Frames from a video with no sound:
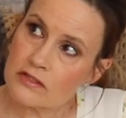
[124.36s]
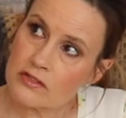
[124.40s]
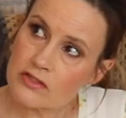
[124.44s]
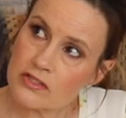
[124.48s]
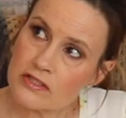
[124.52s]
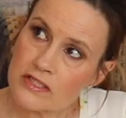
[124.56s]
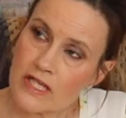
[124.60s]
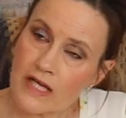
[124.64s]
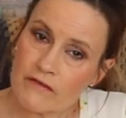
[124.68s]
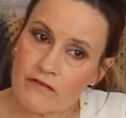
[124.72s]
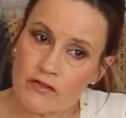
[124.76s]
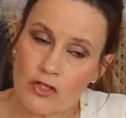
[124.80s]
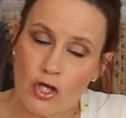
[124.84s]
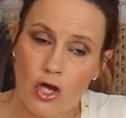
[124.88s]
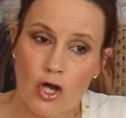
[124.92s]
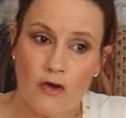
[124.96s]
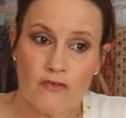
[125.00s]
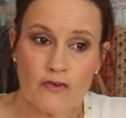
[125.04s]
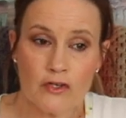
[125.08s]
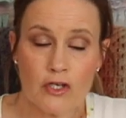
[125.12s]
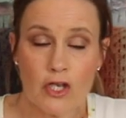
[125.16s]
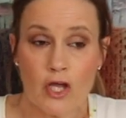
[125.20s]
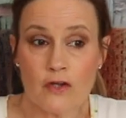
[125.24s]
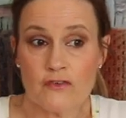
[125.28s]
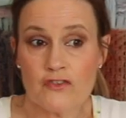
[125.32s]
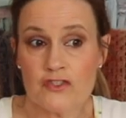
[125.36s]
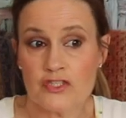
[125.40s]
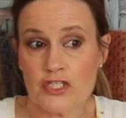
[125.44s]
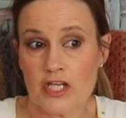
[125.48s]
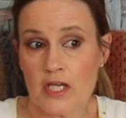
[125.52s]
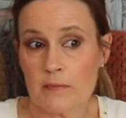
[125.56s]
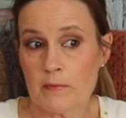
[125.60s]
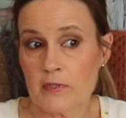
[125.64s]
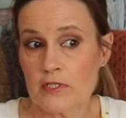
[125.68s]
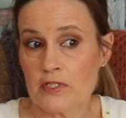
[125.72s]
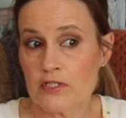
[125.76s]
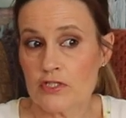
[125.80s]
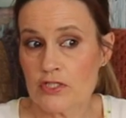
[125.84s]
Doesn't have an awful lot of
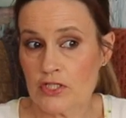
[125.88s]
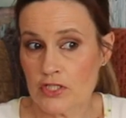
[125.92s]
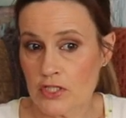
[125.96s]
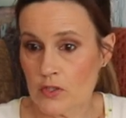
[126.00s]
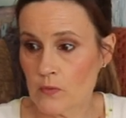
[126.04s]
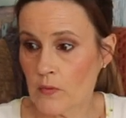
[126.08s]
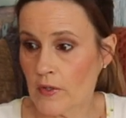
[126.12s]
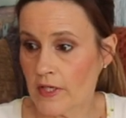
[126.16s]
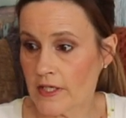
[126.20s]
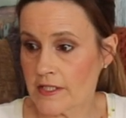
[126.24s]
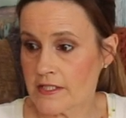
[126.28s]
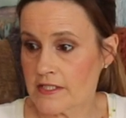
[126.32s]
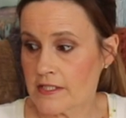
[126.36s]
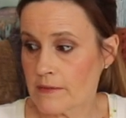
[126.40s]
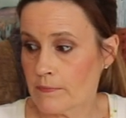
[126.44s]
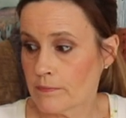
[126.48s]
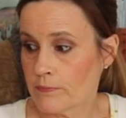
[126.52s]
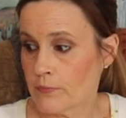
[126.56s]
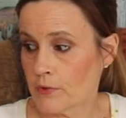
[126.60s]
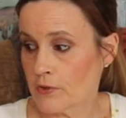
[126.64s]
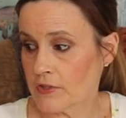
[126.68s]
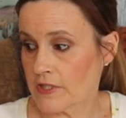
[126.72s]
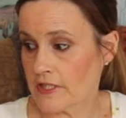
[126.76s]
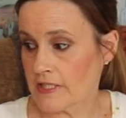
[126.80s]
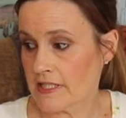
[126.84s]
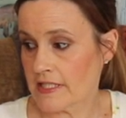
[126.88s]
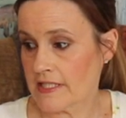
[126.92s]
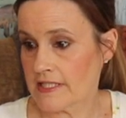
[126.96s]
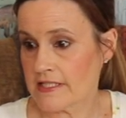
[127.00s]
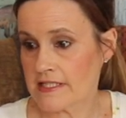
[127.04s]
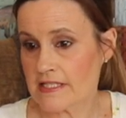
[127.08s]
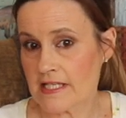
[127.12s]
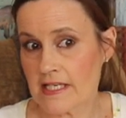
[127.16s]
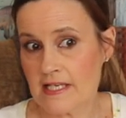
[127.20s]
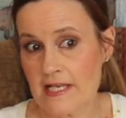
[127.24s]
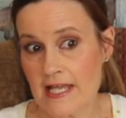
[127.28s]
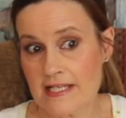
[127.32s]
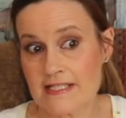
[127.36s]
shaping to it, but it
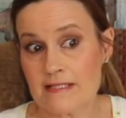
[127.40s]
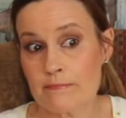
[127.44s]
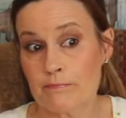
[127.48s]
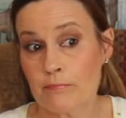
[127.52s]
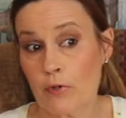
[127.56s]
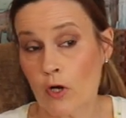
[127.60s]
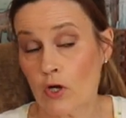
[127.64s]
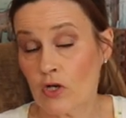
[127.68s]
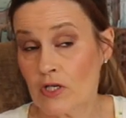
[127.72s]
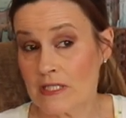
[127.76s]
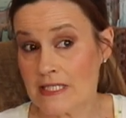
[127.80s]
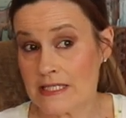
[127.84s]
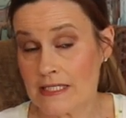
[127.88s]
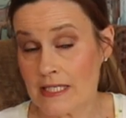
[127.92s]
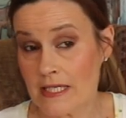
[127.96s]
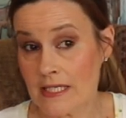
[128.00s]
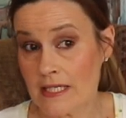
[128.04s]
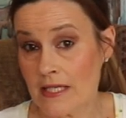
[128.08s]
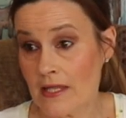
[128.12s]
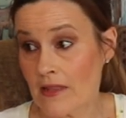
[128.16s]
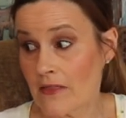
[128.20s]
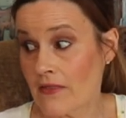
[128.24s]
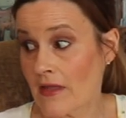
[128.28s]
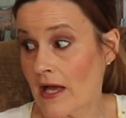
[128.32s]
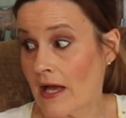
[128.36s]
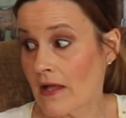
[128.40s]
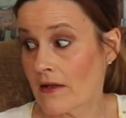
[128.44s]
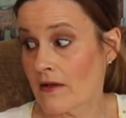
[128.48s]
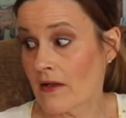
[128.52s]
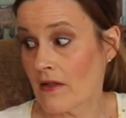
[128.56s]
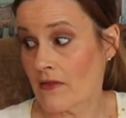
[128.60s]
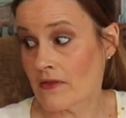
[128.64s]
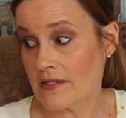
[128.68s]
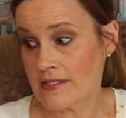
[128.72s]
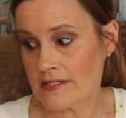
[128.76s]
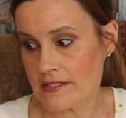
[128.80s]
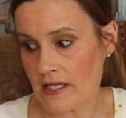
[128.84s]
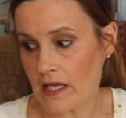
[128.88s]
is less boxy than
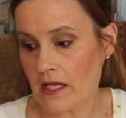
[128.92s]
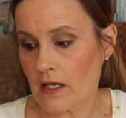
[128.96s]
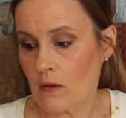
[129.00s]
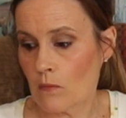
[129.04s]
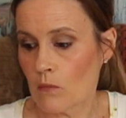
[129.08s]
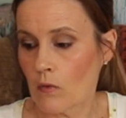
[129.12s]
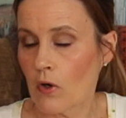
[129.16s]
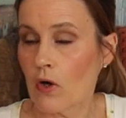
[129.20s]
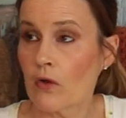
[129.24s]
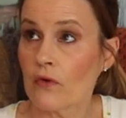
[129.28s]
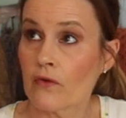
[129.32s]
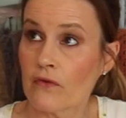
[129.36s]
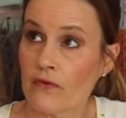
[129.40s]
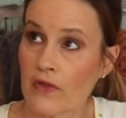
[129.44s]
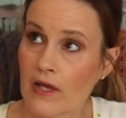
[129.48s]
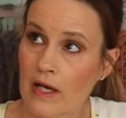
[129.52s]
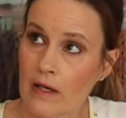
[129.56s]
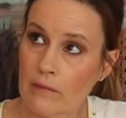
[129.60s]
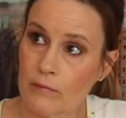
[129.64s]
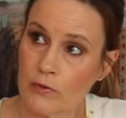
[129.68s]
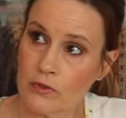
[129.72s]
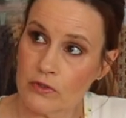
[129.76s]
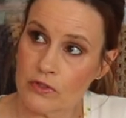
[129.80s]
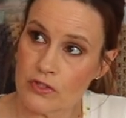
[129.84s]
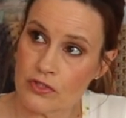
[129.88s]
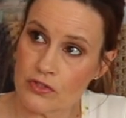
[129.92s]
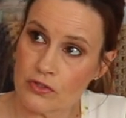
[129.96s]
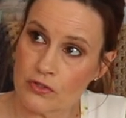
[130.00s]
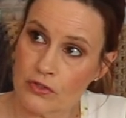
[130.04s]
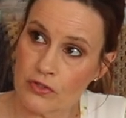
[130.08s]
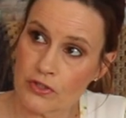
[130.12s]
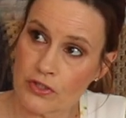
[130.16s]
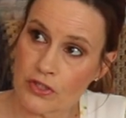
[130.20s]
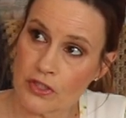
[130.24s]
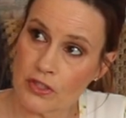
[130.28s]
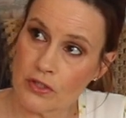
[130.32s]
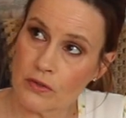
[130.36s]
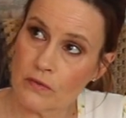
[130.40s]
the second one that I'm going to
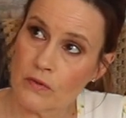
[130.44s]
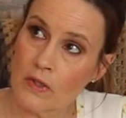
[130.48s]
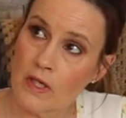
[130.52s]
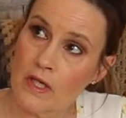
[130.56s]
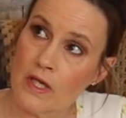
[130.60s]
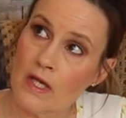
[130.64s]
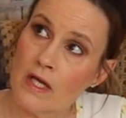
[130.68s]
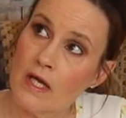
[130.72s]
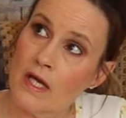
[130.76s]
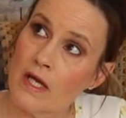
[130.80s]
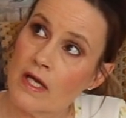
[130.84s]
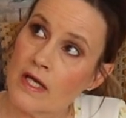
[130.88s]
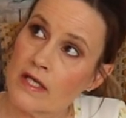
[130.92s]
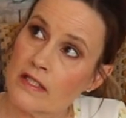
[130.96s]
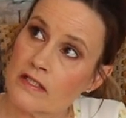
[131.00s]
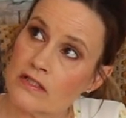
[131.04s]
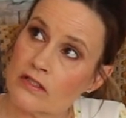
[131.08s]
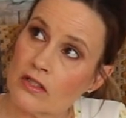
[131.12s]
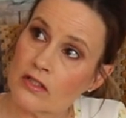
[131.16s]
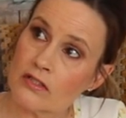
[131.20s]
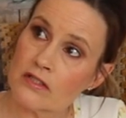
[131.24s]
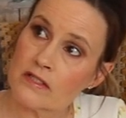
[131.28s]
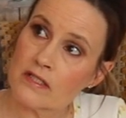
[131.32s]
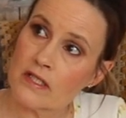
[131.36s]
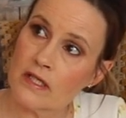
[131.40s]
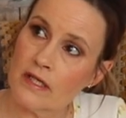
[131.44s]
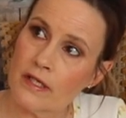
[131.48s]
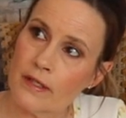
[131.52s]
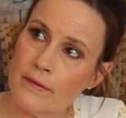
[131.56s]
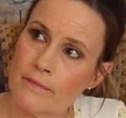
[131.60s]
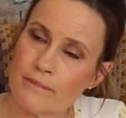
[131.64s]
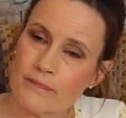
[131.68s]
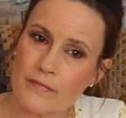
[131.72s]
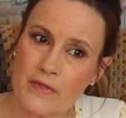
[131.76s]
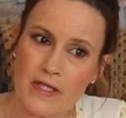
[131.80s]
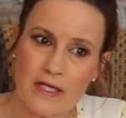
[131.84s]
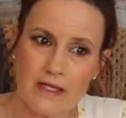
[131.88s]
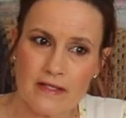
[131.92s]
show you. It's got
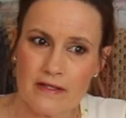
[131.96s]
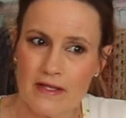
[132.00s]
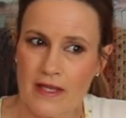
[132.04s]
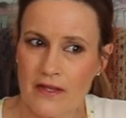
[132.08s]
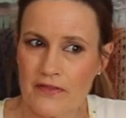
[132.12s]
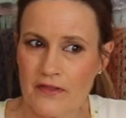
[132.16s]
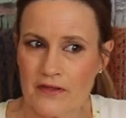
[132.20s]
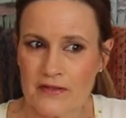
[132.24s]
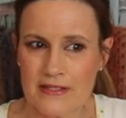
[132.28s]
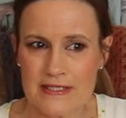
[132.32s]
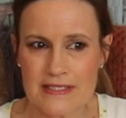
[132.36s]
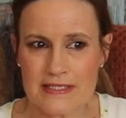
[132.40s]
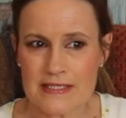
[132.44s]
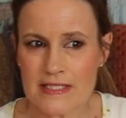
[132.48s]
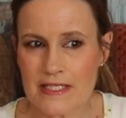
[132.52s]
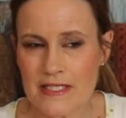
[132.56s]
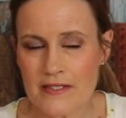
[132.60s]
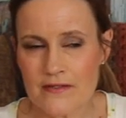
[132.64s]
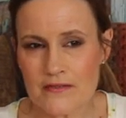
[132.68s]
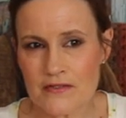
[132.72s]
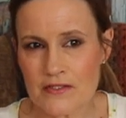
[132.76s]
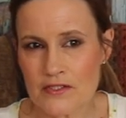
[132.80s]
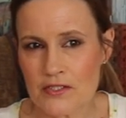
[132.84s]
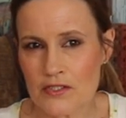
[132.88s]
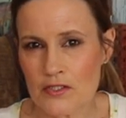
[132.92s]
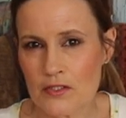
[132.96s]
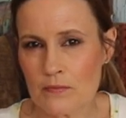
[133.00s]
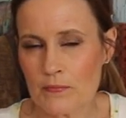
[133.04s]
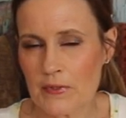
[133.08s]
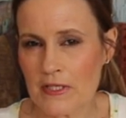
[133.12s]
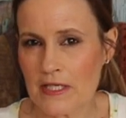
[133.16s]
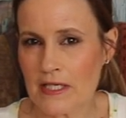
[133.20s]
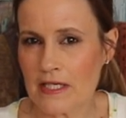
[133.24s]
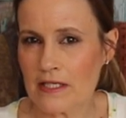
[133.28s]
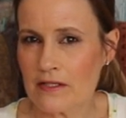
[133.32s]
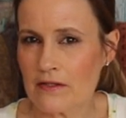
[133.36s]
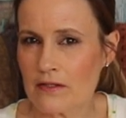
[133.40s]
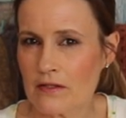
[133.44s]
I think the sleeves are too
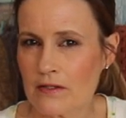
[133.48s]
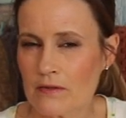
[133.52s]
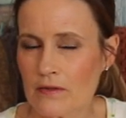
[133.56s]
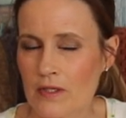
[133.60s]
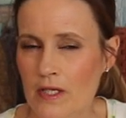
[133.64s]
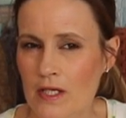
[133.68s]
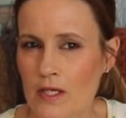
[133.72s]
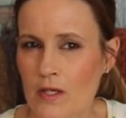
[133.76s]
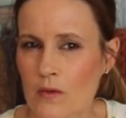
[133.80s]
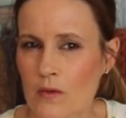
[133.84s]
big. They're